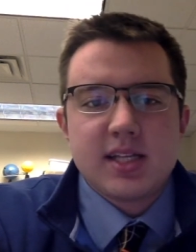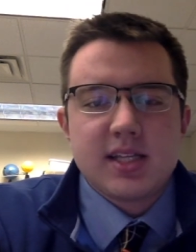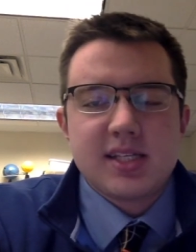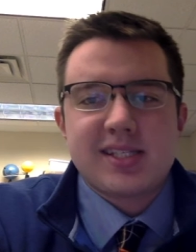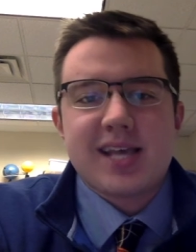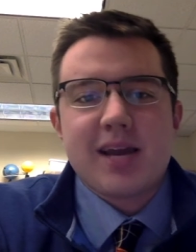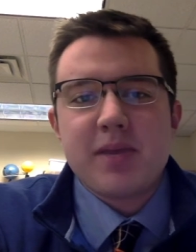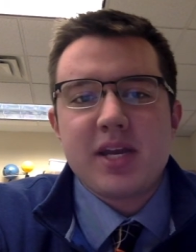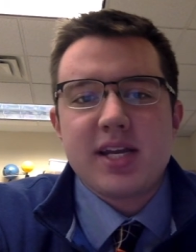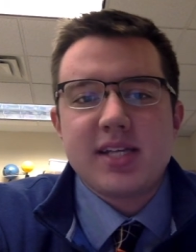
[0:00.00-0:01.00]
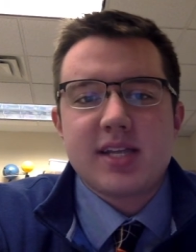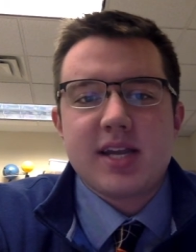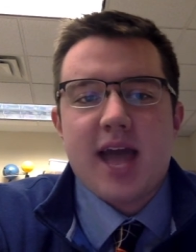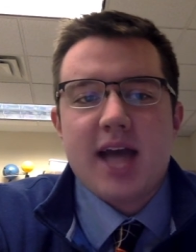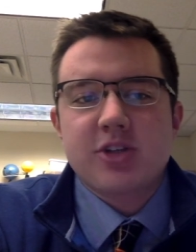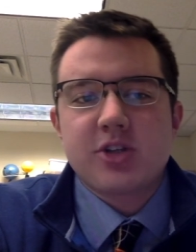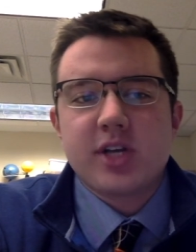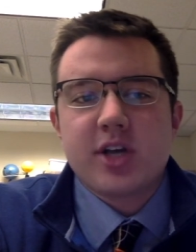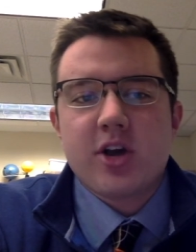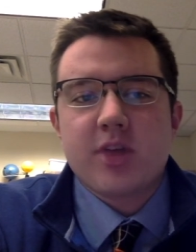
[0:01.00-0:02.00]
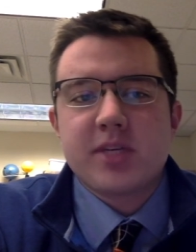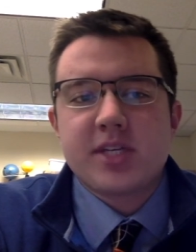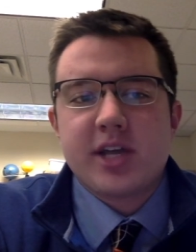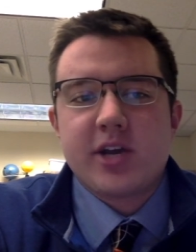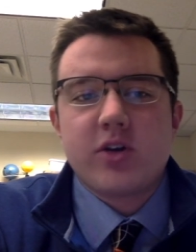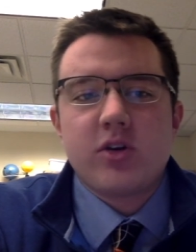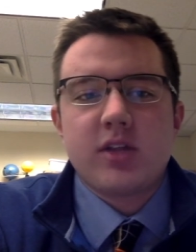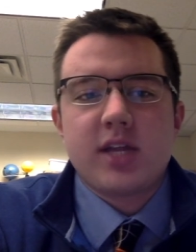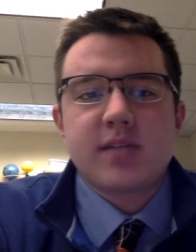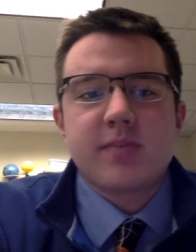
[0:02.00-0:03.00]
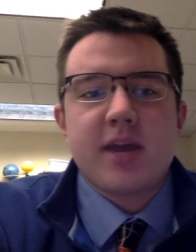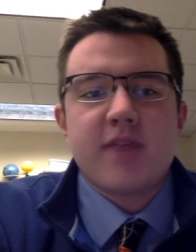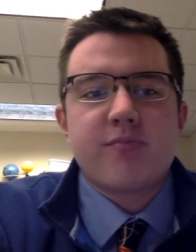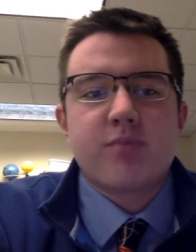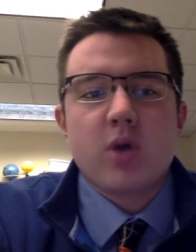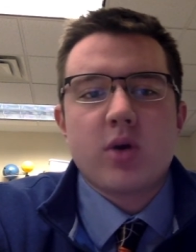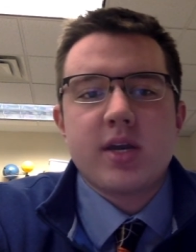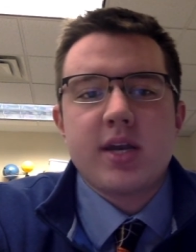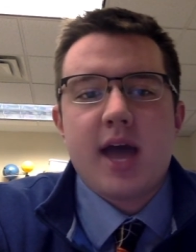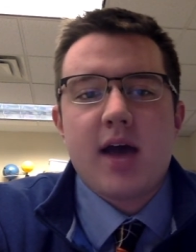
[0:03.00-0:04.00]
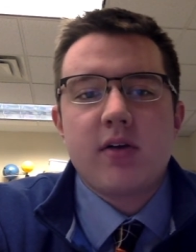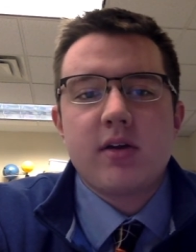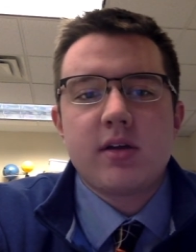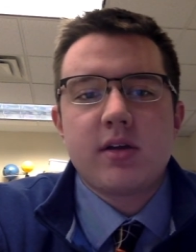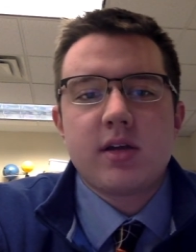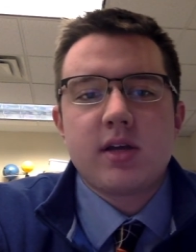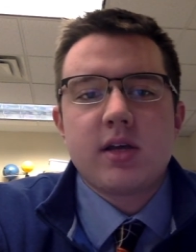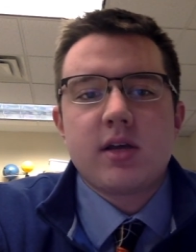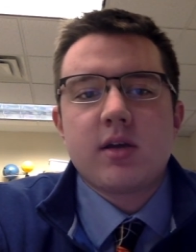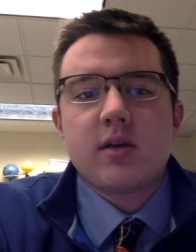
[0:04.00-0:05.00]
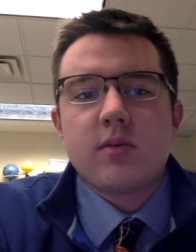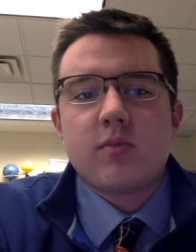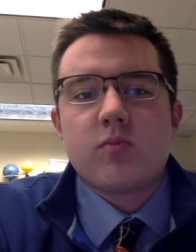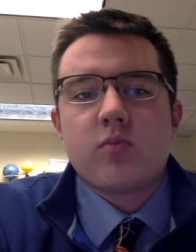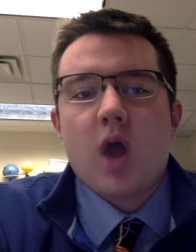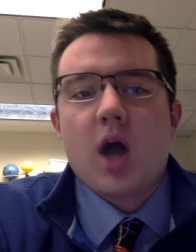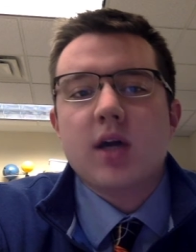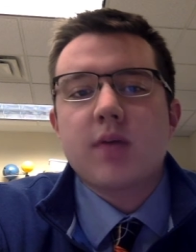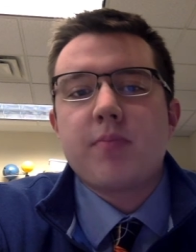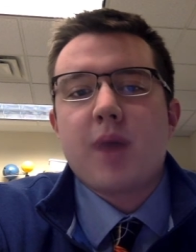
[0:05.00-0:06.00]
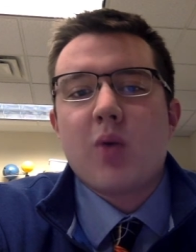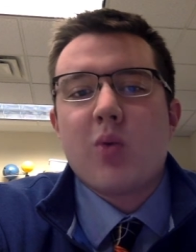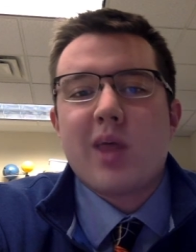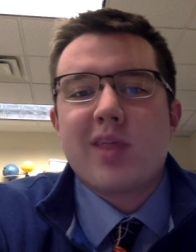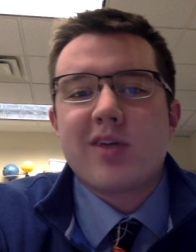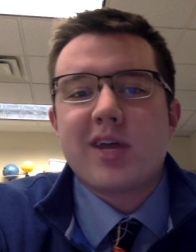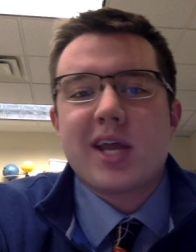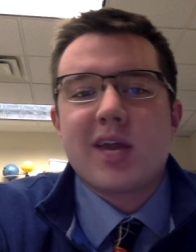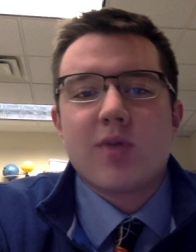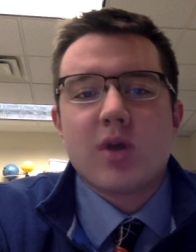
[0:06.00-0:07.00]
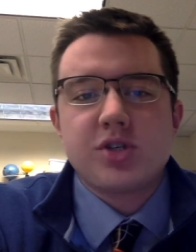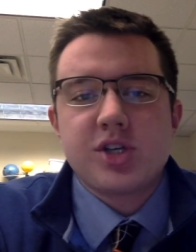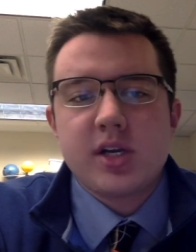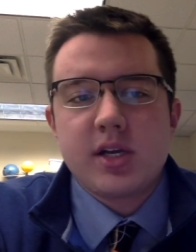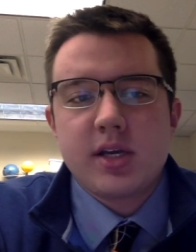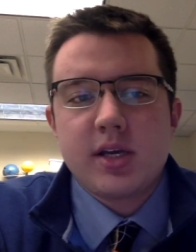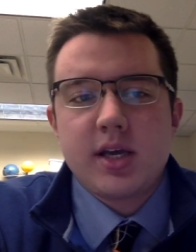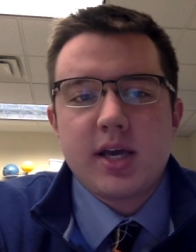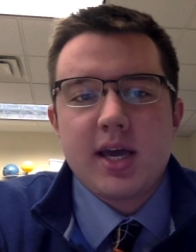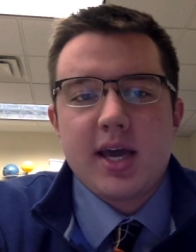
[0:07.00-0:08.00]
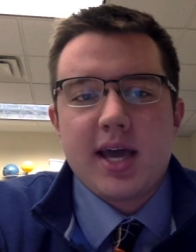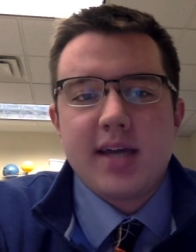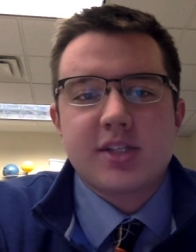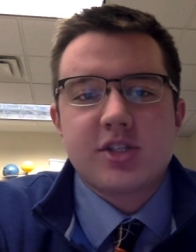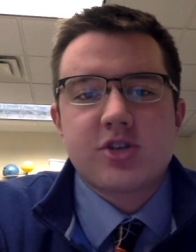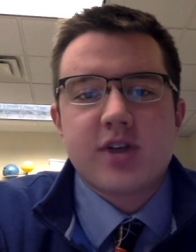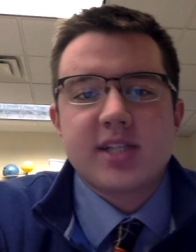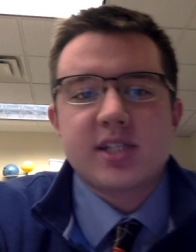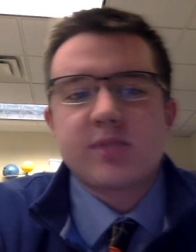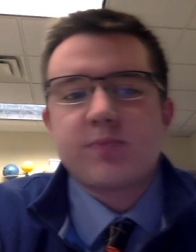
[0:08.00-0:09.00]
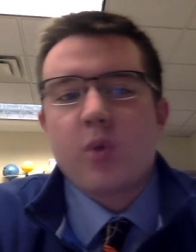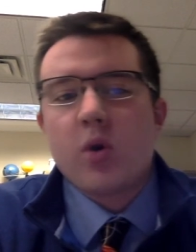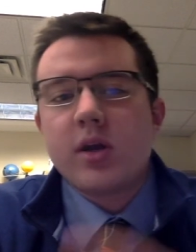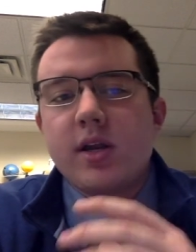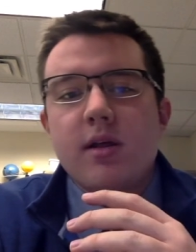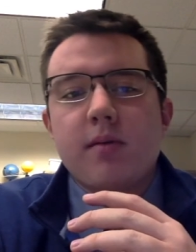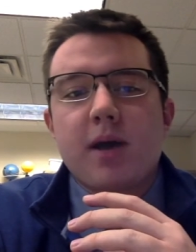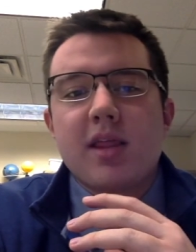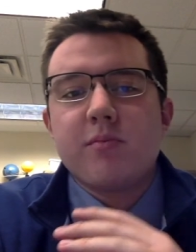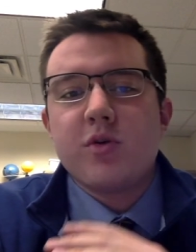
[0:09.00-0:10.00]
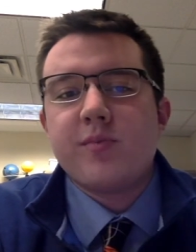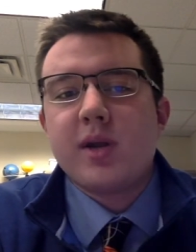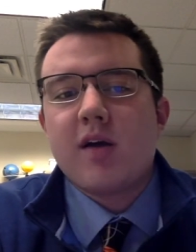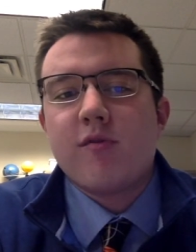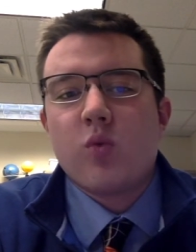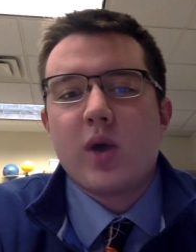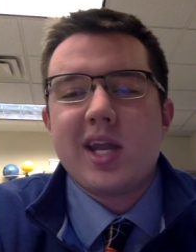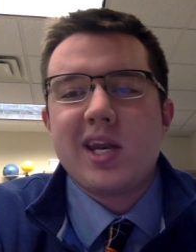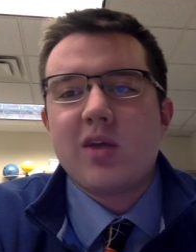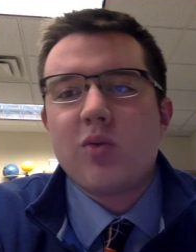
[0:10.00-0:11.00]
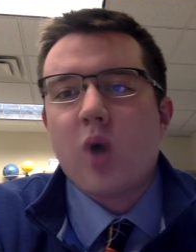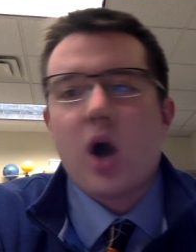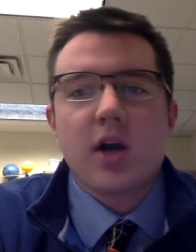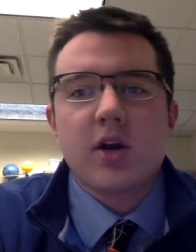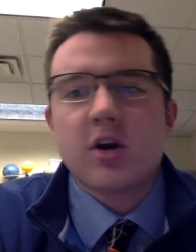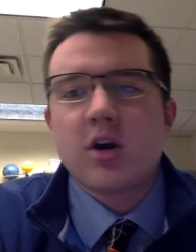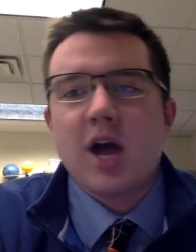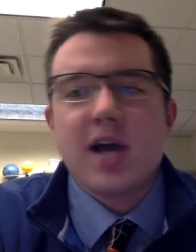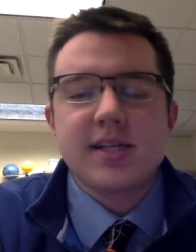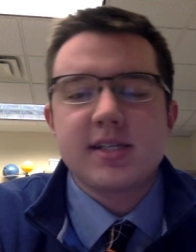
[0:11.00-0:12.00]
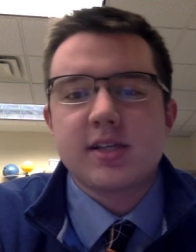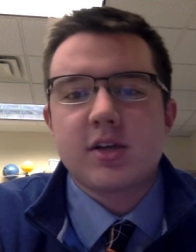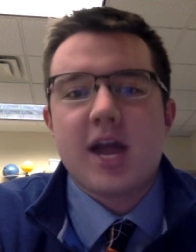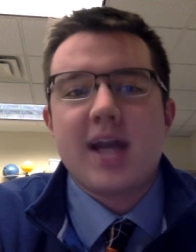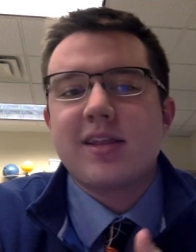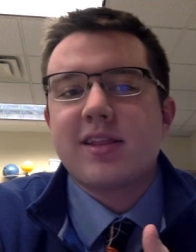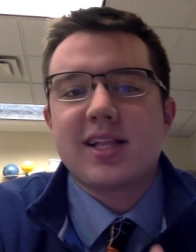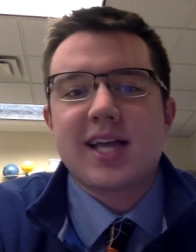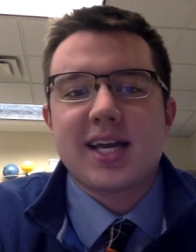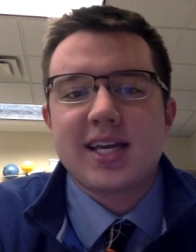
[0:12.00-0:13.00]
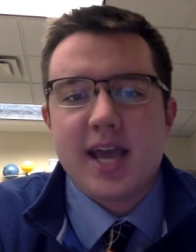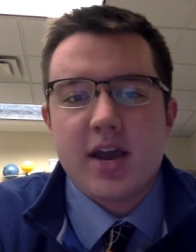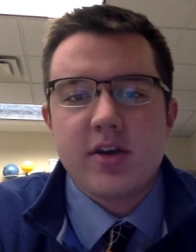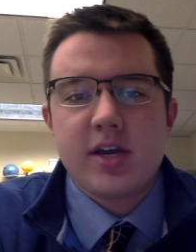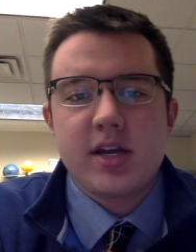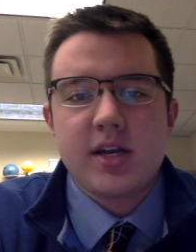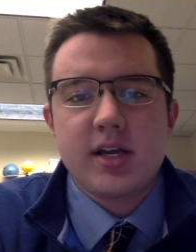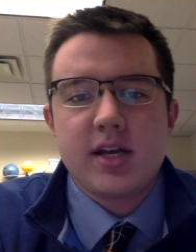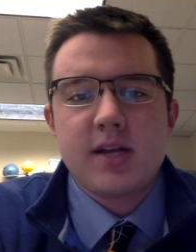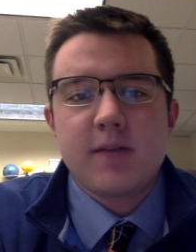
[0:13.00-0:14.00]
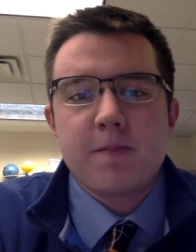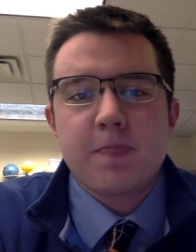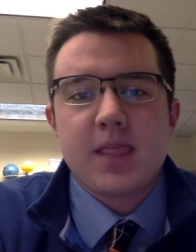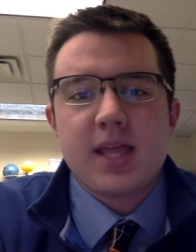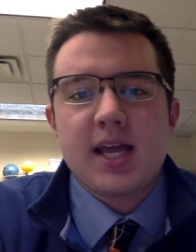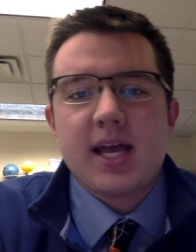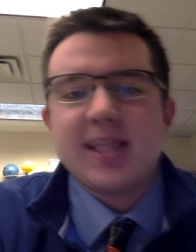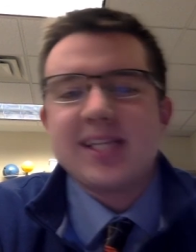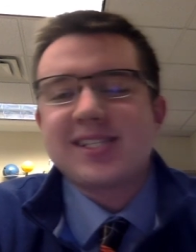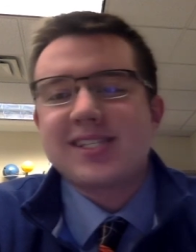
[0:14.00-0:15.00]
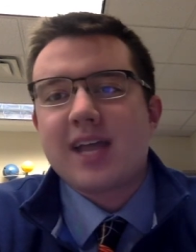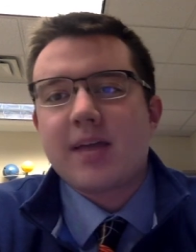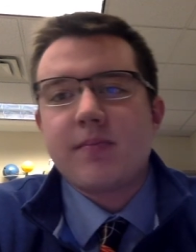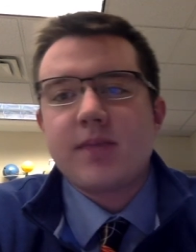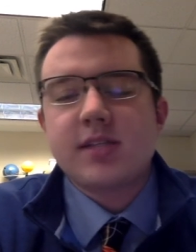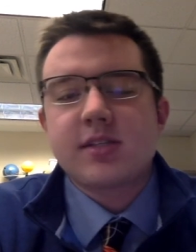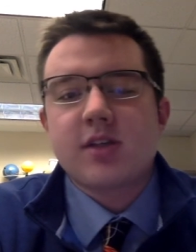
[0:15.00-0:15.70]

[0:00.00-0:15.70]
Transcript: The sediment is a naturally occurring material that is made of broken down rock by weathering and erosion, and it's transported by the movement of wind, water, or ice, or anything that can carry it. And these sediments